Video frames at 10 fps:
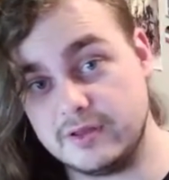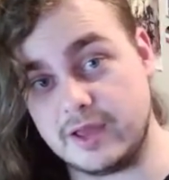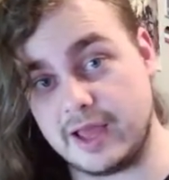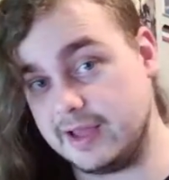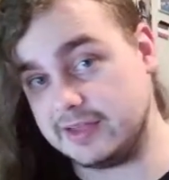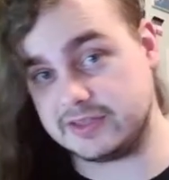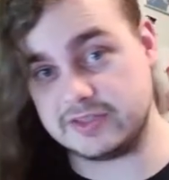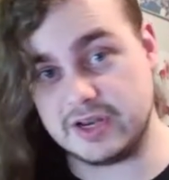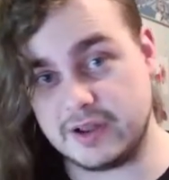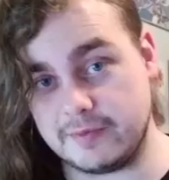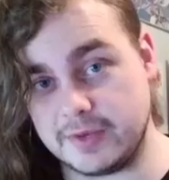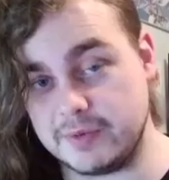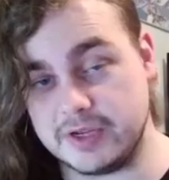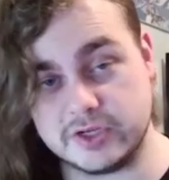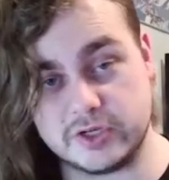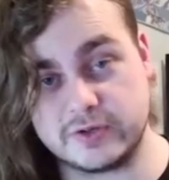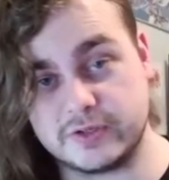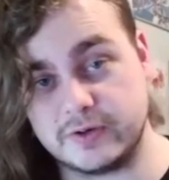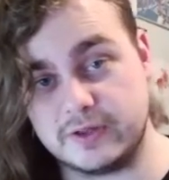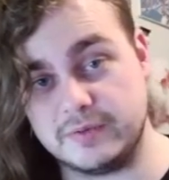as I'm going to be a jokester
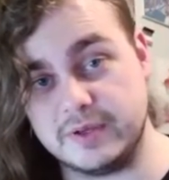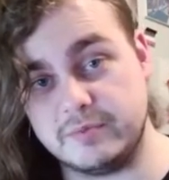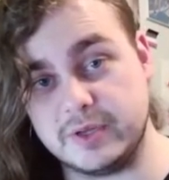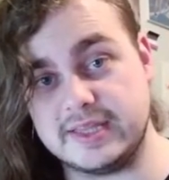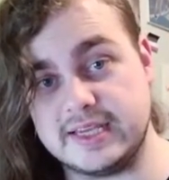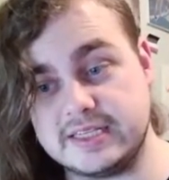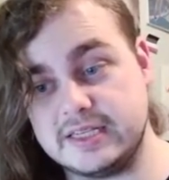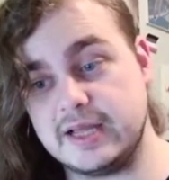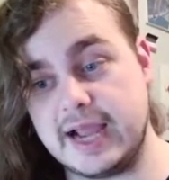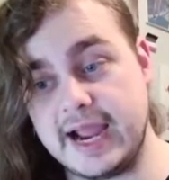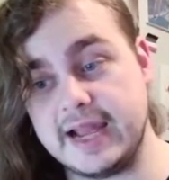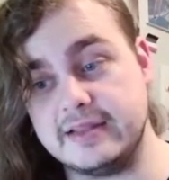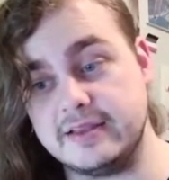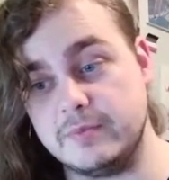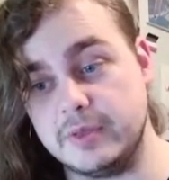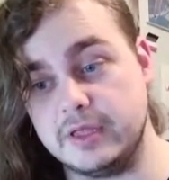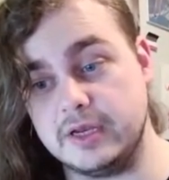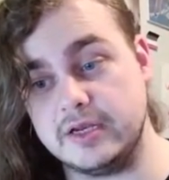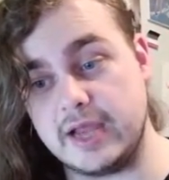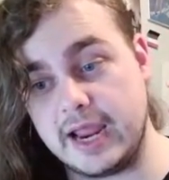a little bit, but they still have the
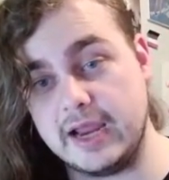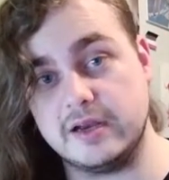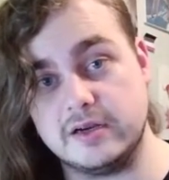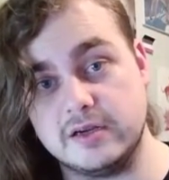ability and